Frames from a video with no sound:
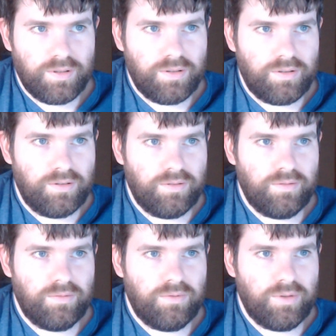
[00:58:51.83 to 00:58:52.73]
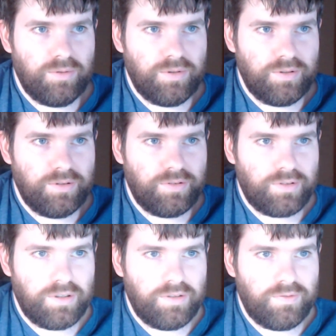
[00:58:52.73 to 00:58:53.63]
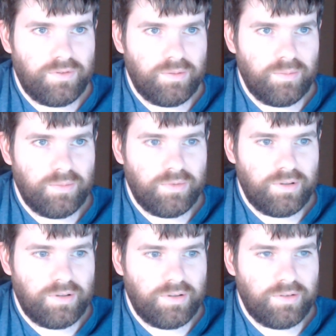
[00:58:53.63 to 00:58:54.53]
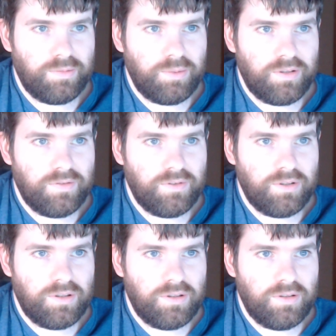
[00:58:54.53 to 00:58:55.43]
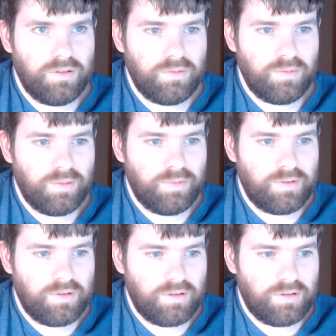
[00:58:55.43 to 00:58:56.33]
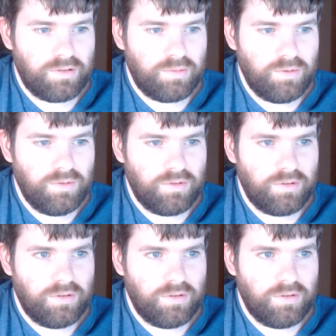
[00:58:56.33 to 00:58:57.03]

Or why wouldn't I just get it from Spotify's website, I suppose?